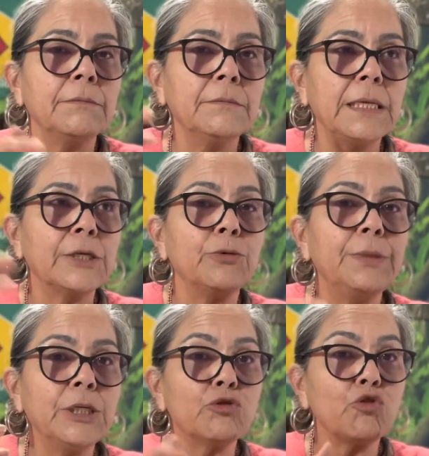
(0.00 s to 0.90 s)
like you're
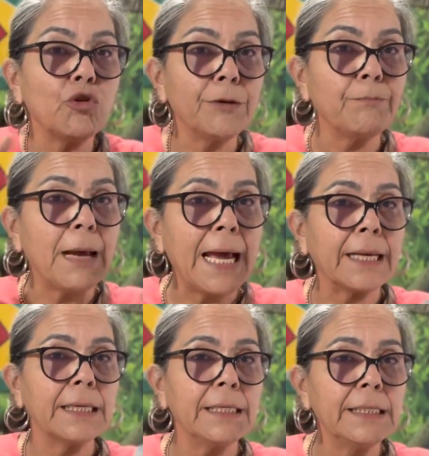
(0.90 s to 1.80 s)
being drawn
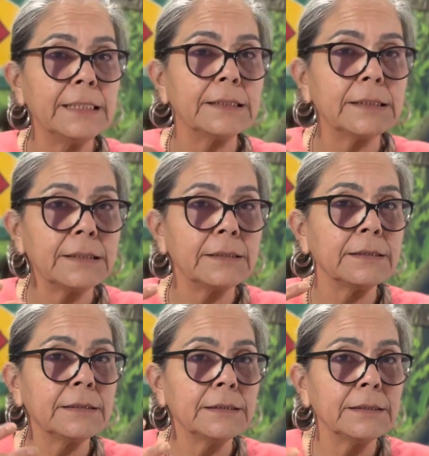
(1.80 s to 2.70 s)
back
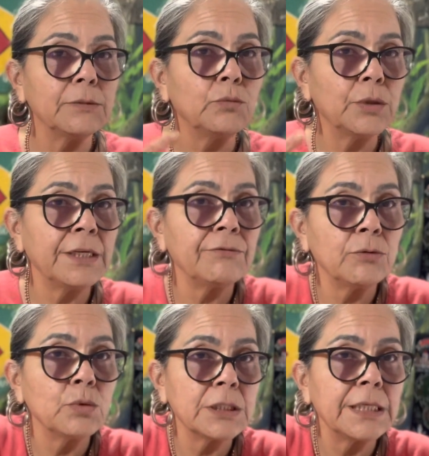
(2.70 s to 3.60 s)
into whatever
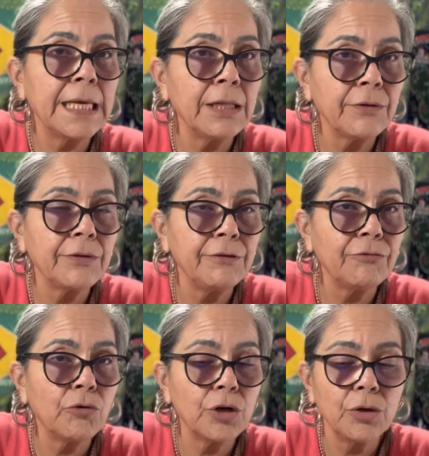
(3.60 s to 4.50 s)
was unhealthy
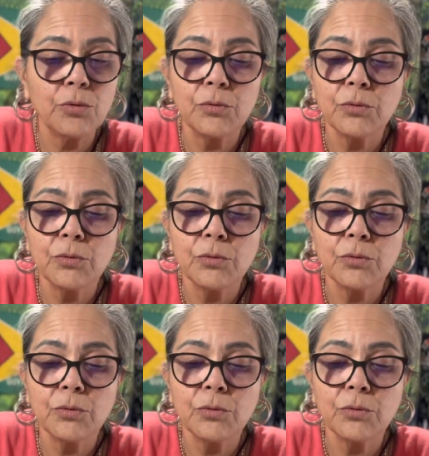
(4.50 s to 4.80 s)
for you.